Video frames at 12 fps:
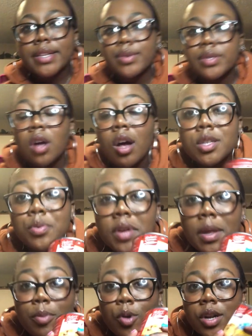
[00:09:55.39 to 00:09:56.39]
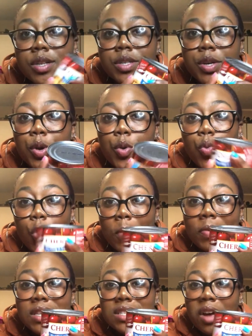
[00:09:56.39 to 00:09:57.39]
so it's also really important to warm
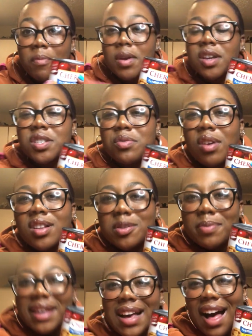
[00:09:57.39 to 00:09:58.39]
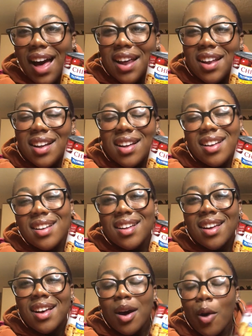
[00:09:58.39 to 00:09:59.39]
this up because you want it to be kind of
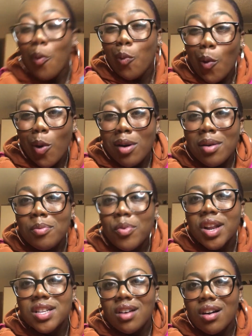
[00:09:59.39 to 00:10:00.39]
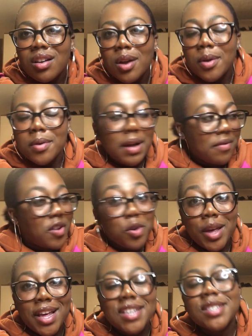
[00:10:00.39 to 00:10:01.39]
warm when it's on your funnel
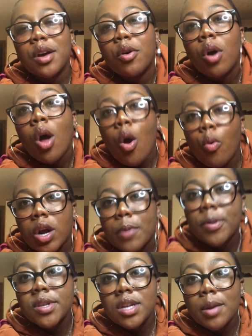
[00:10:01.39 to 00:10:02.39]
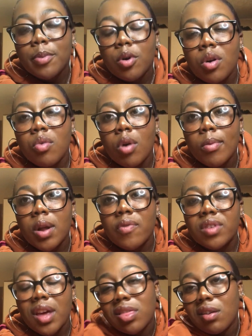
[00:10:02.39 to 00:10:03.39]
cake. So we're going to put this in a bowl, warm it up for
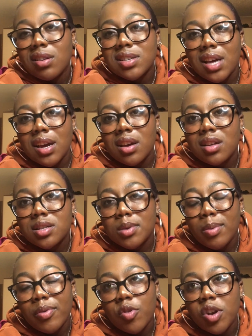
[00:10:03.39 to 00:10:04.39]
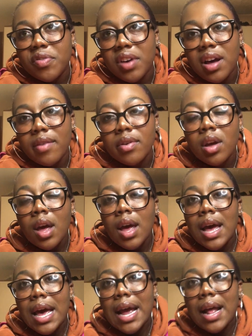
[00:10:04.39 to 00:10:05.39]
30 seconds, maybe 45.
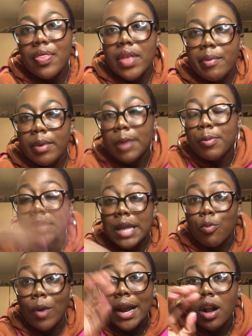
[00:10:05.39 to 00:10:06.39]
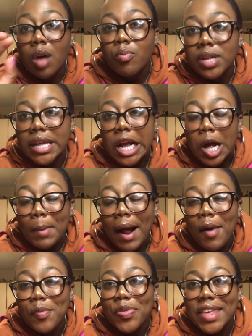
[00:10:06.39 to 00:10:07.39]
And then we're going to put that right on when they come
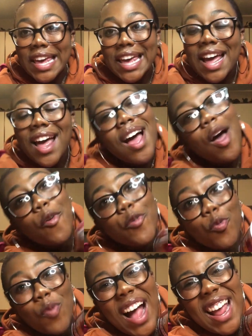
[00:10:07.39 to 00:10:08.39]
out the fryer.